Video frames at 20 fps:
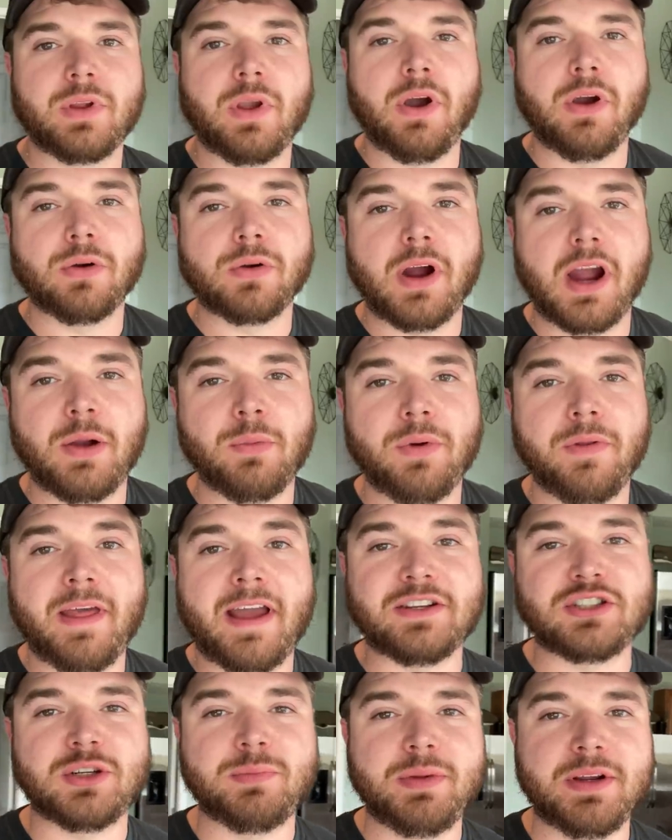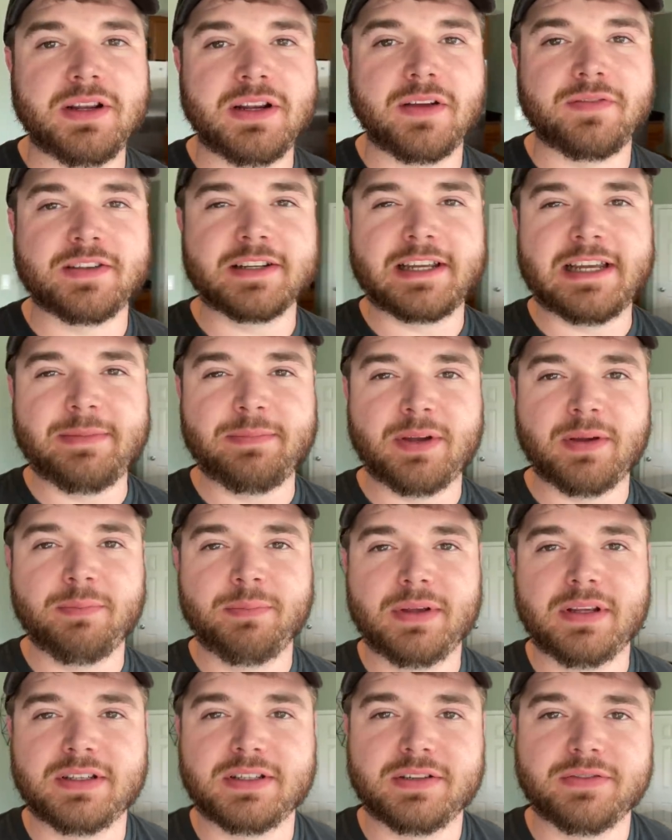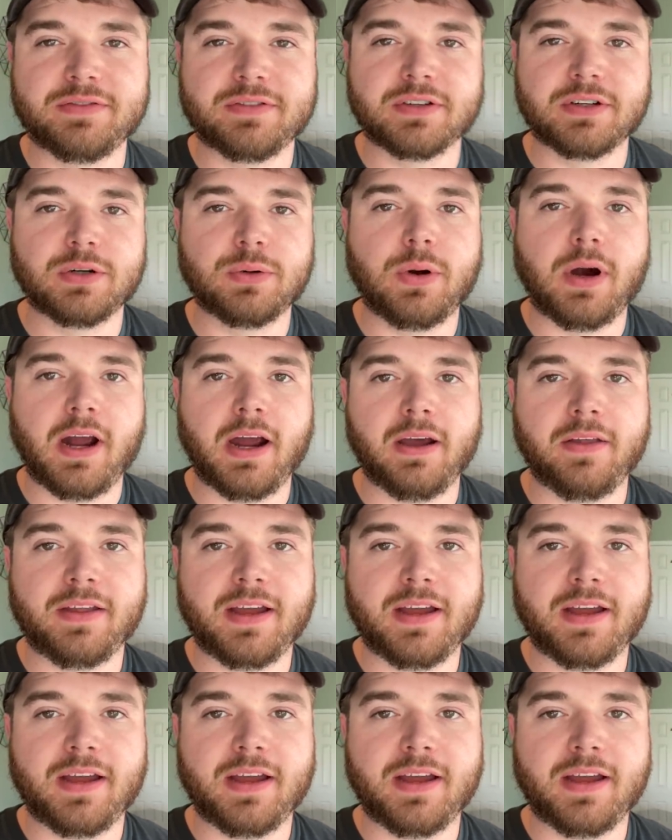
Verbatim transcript: All right, well that should be enough to keep him busy for a while.